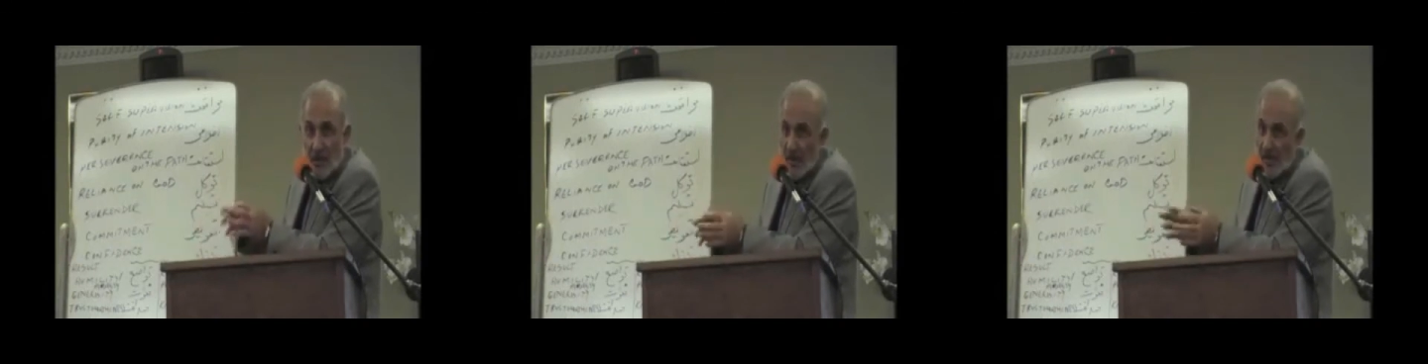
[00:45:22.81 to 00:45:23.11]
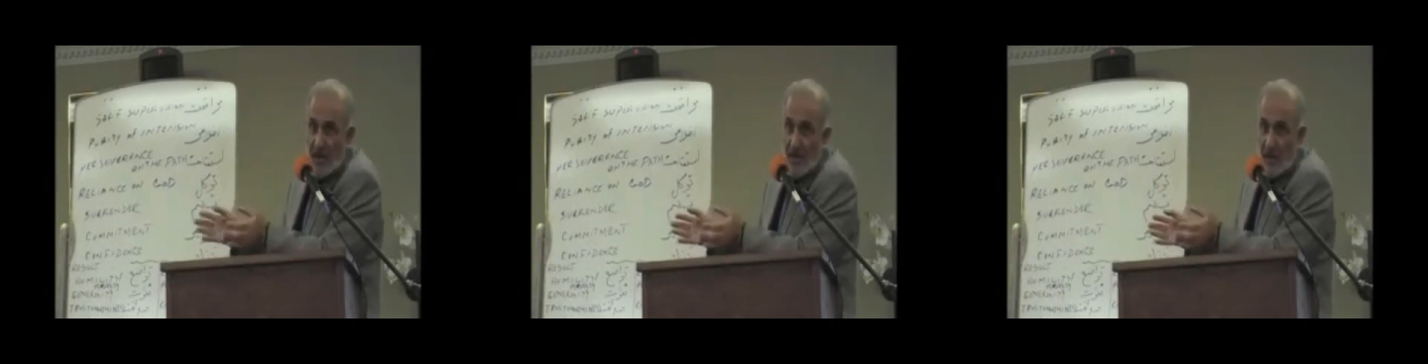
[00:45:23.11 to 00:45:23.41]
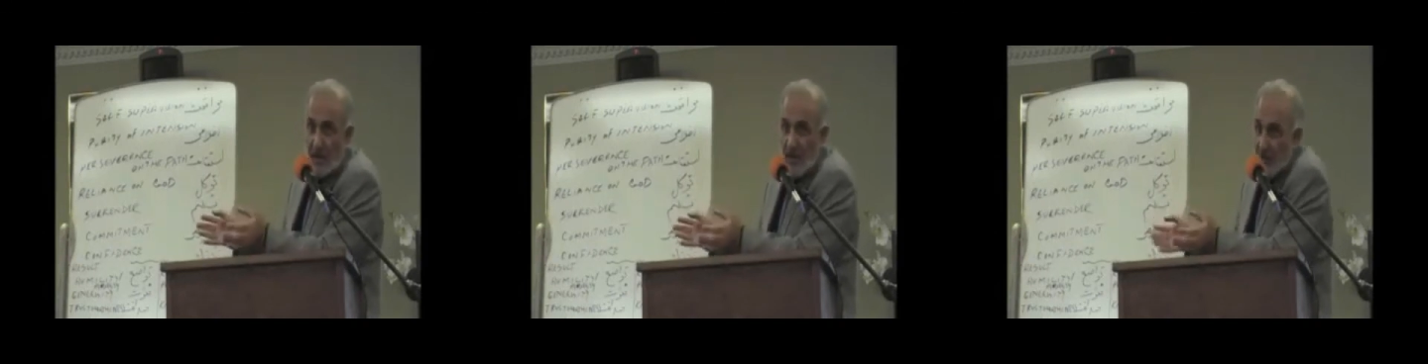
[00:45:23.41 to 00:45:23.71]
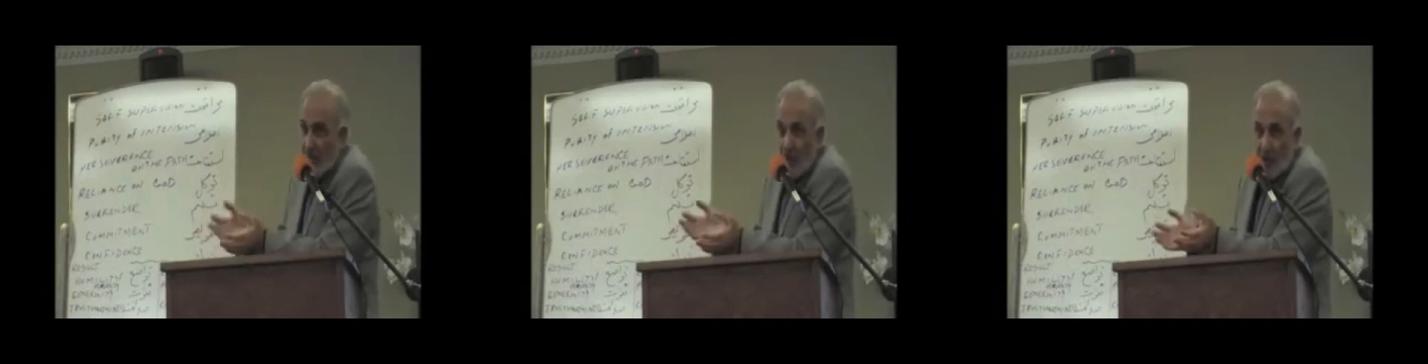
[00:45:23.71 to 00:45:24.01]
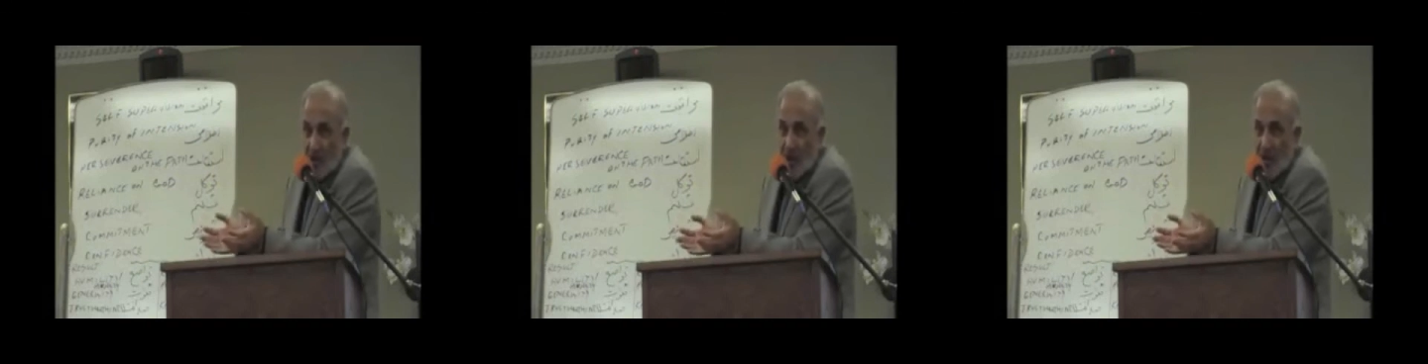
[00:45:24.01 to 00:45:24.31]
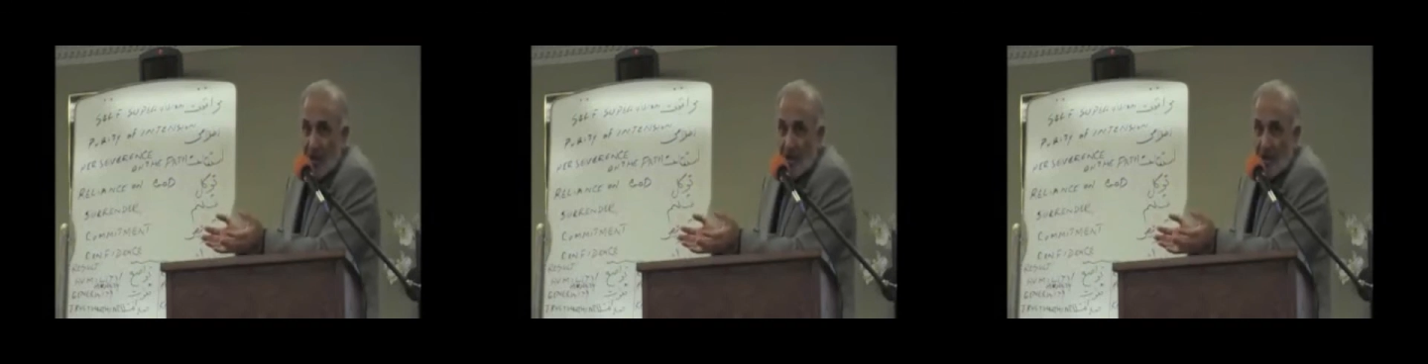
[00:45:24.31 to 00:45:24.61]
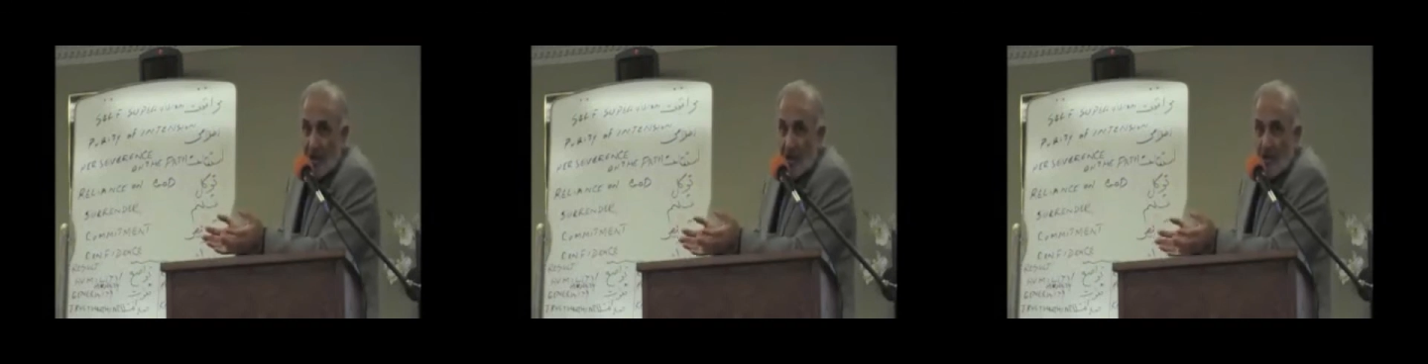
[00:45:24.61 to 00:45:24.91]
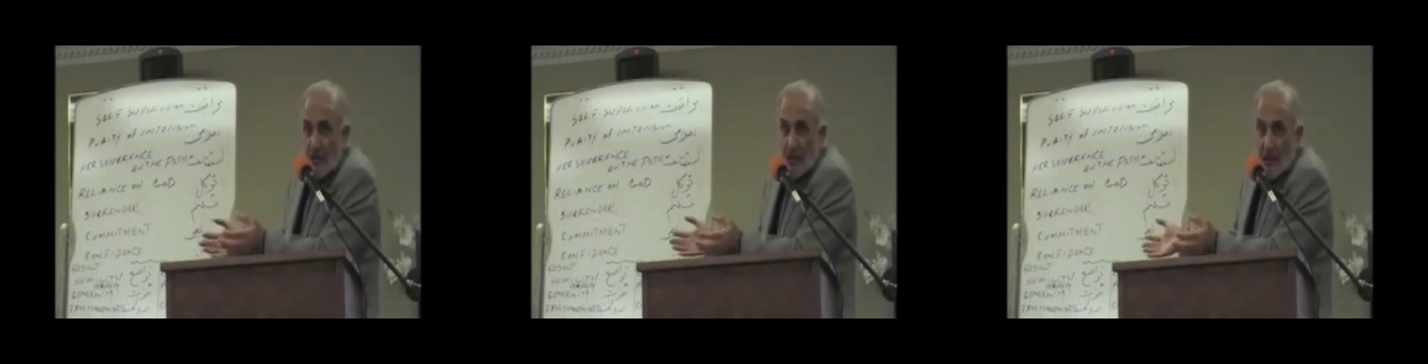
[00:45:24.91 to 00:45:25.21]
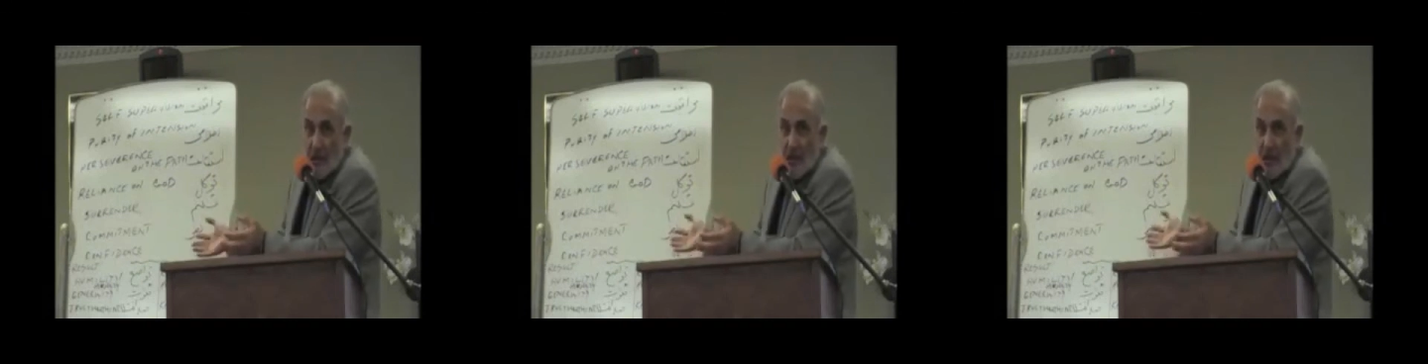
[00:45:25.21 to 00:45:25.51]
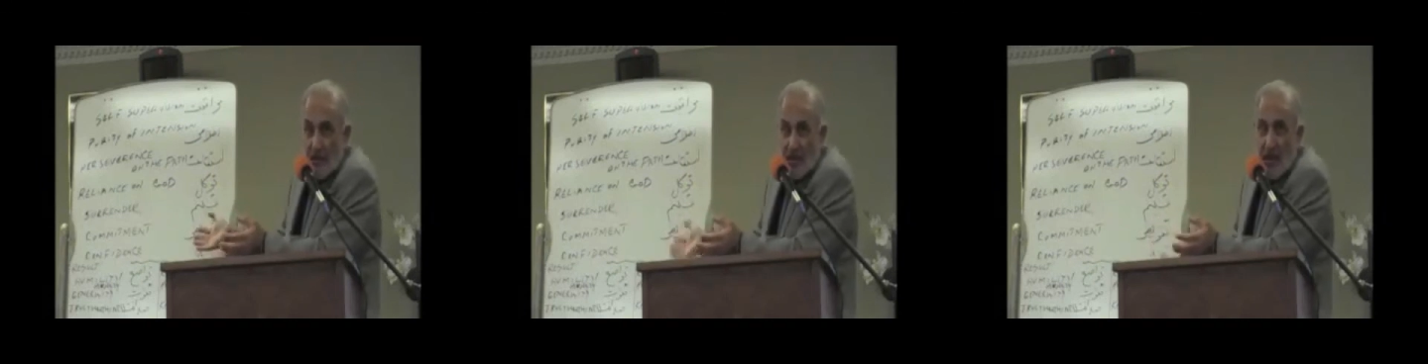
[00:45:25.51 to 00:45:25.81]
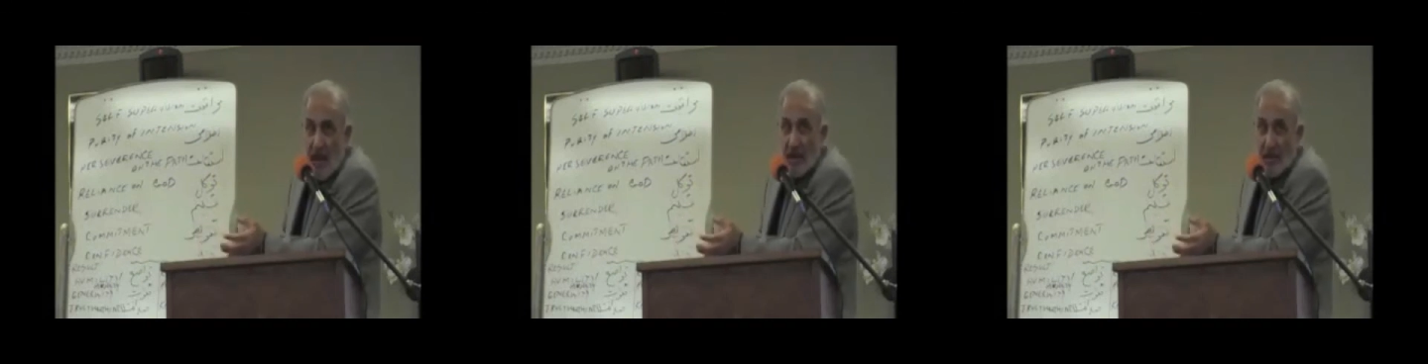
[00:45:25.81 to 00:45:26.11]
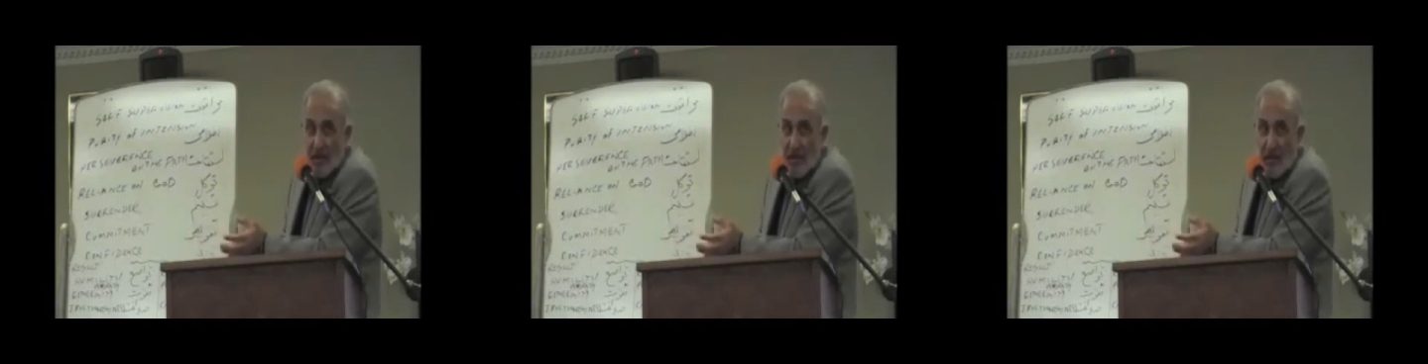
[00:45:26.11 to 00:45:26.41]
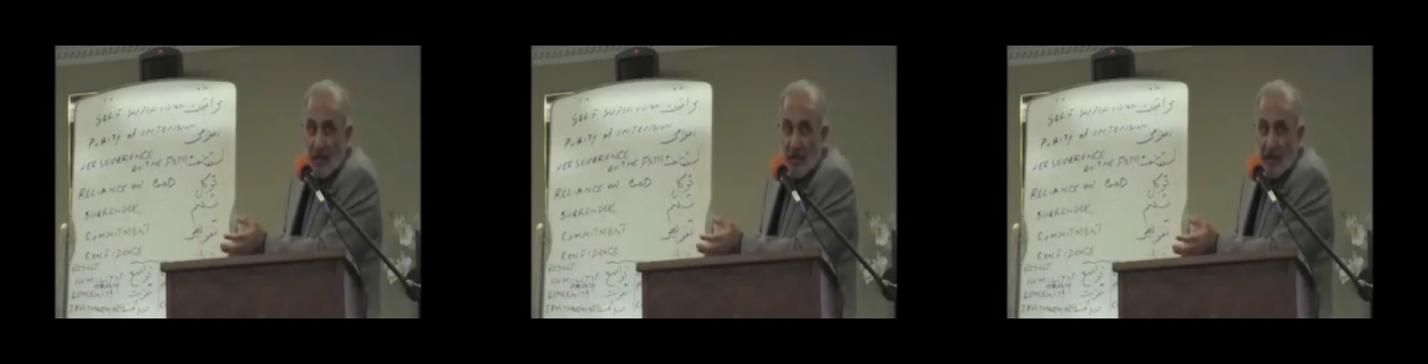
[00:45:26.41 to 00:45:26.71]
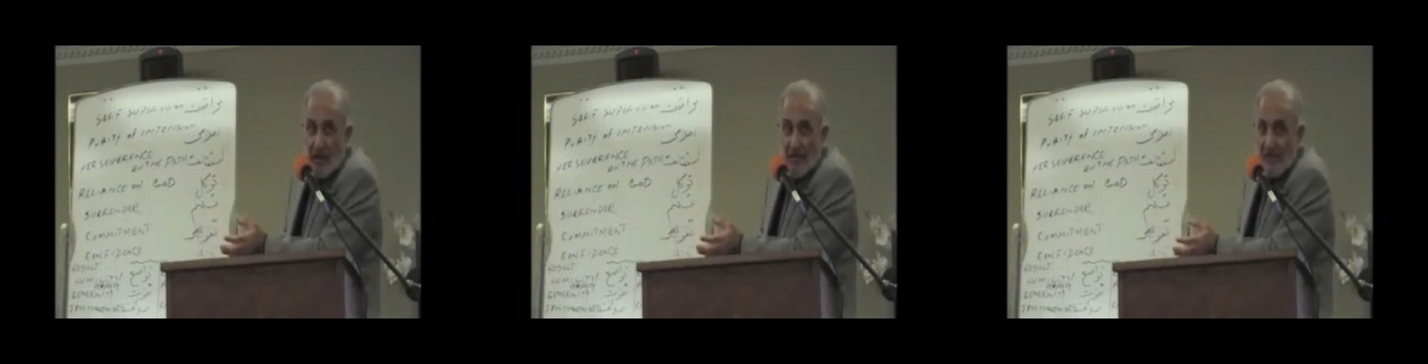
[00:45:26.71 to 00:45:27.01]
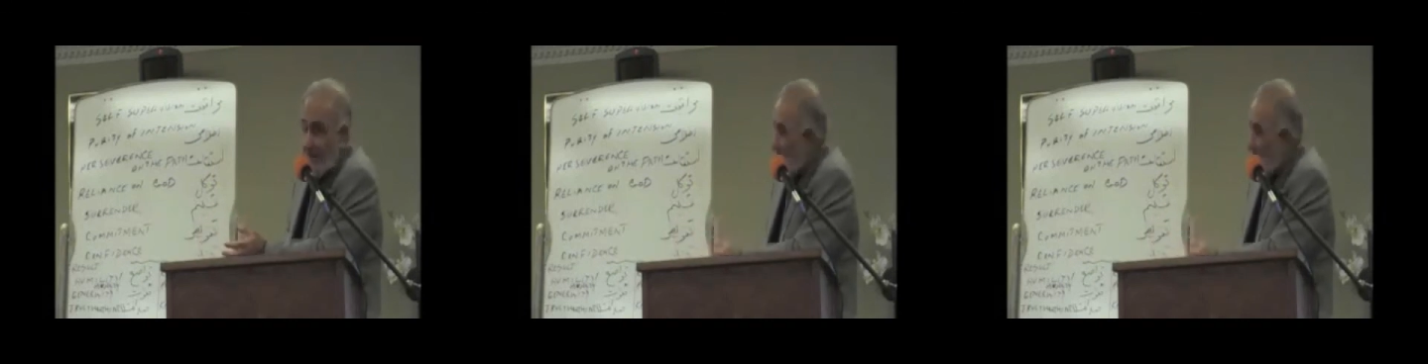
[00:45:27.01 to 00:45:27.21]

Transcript: Because this is what God, we don't know what God is, but we know that these are attributes of God, right?